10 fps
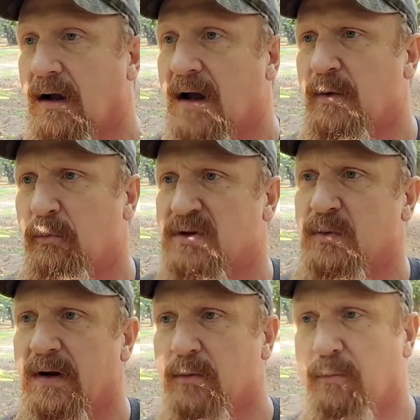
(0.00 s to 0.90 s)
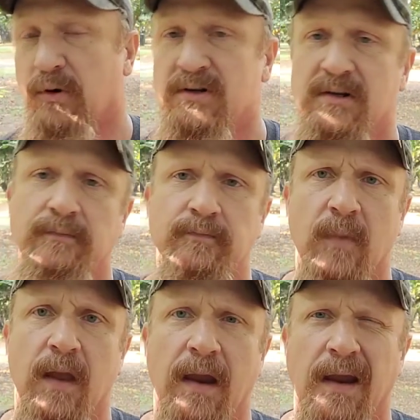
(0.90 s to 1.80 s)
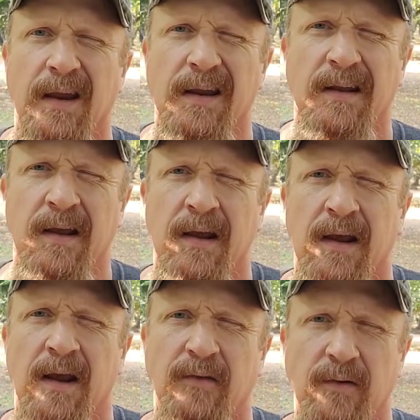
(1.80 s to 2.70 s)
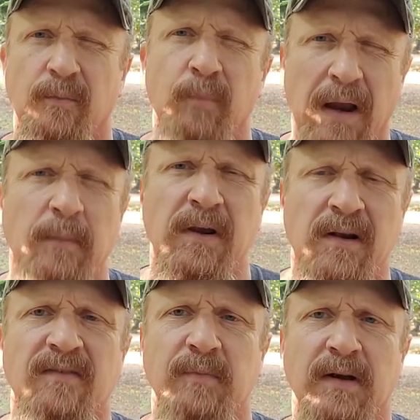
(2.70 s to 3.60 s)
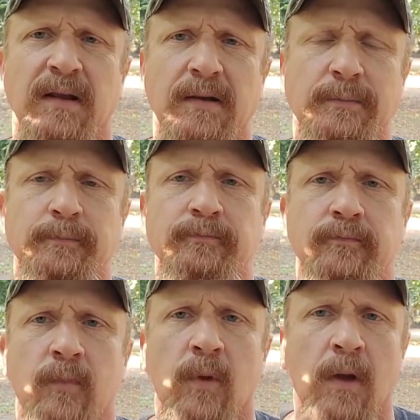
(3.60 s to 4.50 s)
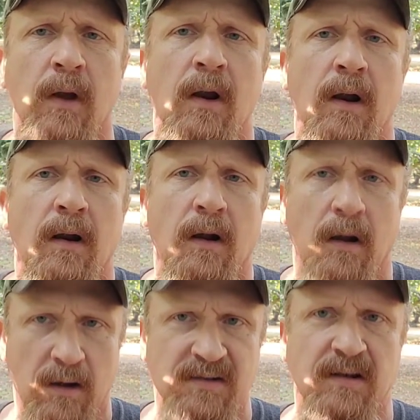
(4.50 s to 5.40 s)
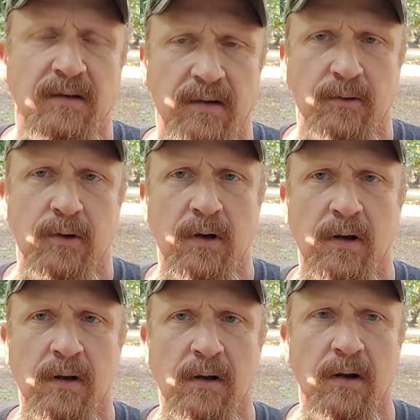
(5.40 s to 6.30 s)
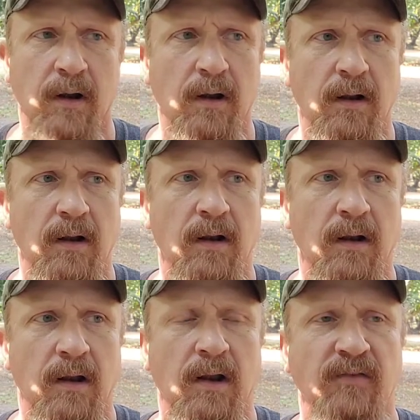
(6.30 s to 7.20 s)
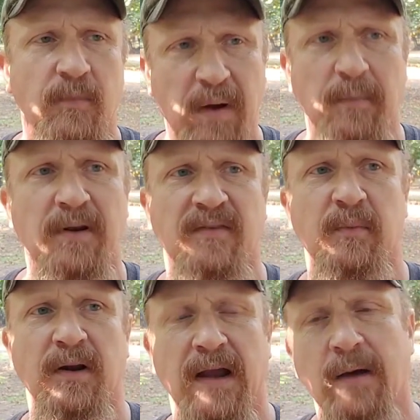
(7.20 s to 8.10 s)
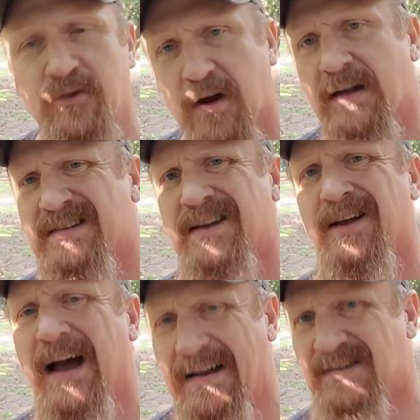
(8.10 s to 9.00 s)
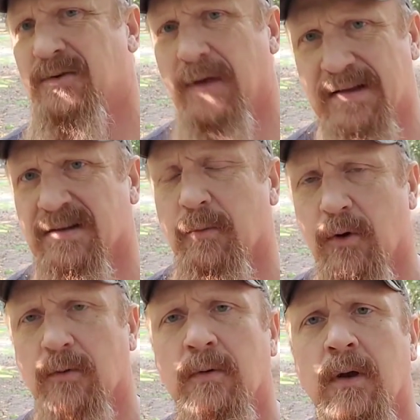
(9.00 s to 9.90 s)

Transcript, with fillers: I'm a persuadable person. And if you pay me enough money, I'll sell you if you pay me enough money, I would try and sell ice to an Eskimo.